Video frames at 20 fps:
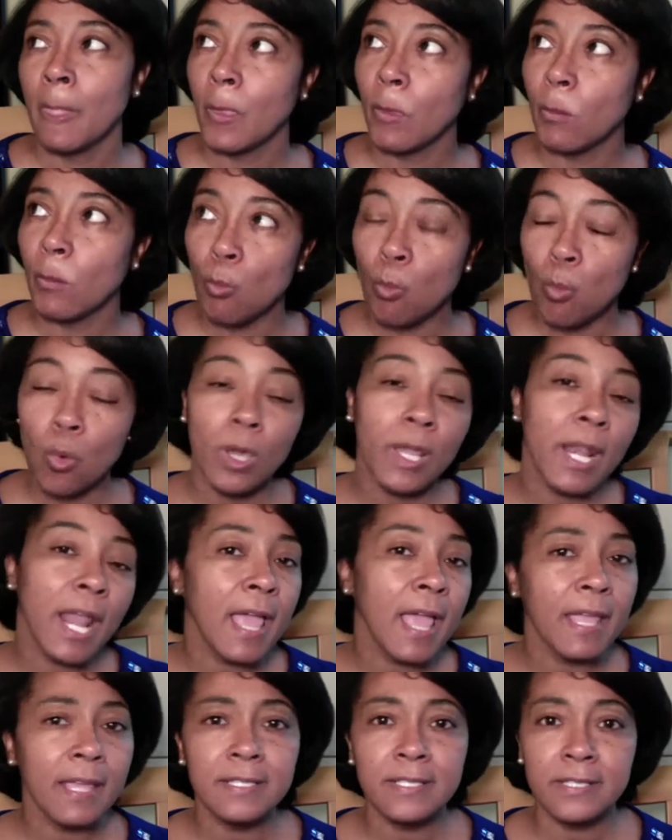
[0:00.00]
what I
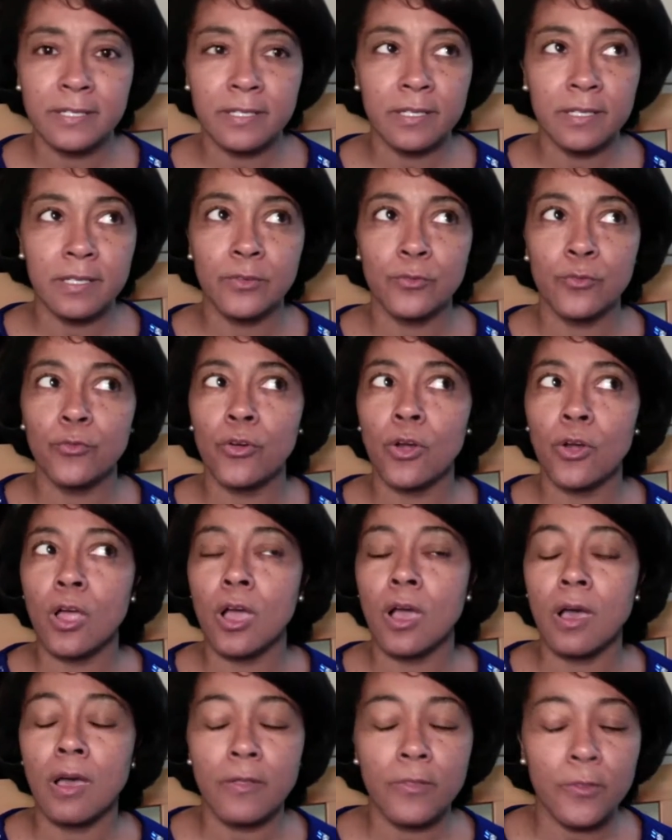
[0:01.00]
had done for
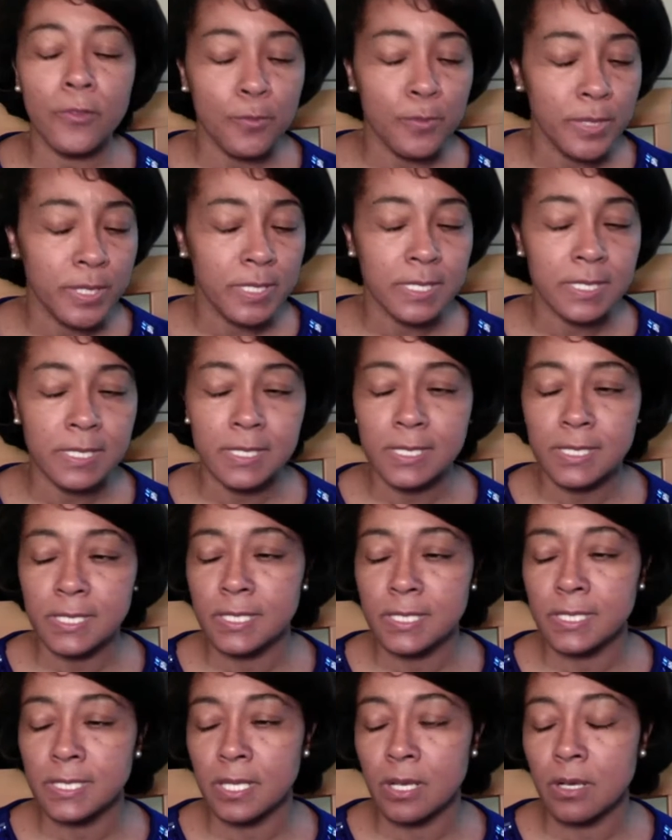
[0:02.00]
other
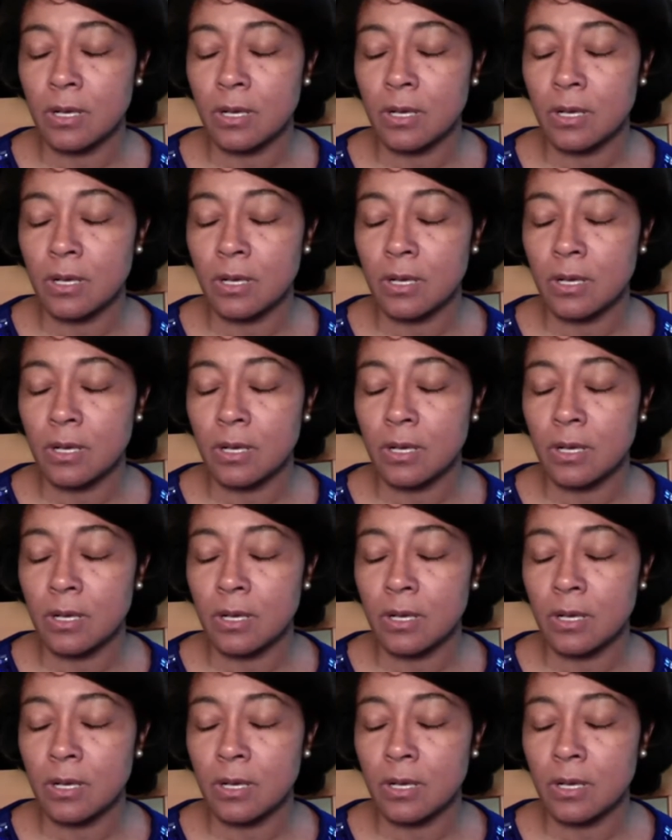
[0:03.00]
businesses and